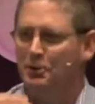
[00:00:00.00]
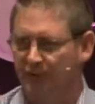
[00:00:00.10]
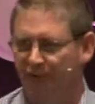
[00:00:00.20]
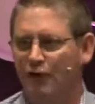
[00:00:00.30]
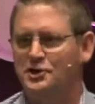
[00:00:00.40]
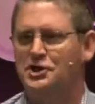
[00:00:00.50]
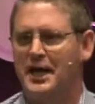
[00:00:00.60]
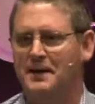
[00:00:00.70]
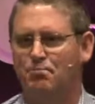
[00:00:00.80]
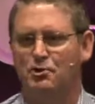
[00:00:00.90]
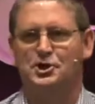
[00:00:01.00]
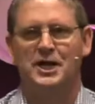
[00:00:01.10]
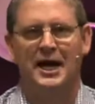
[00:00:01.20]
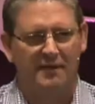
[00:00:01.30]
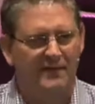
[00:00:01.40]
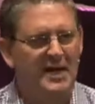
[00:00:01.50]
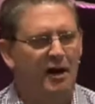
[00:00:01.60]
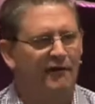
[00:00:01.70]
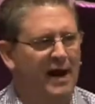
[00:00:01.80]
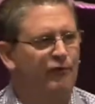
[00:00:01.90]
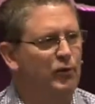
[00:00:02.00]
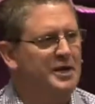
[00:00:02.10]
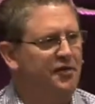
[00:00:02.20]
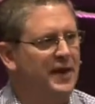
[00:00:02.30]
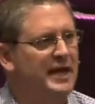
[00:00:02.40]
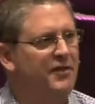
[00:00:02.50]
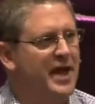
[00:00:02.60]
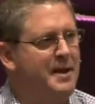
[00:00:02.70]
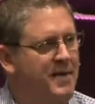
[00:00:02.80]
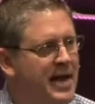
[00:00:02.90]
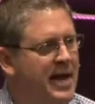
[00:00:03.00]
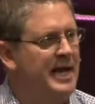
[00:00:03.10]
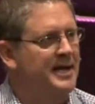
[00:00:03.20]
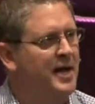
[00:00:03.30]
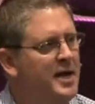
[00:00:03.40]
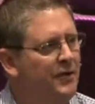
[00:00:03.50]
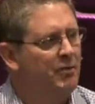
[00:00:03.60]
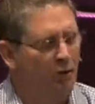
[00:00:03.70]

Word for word: but the first 10% of, of everything they made. They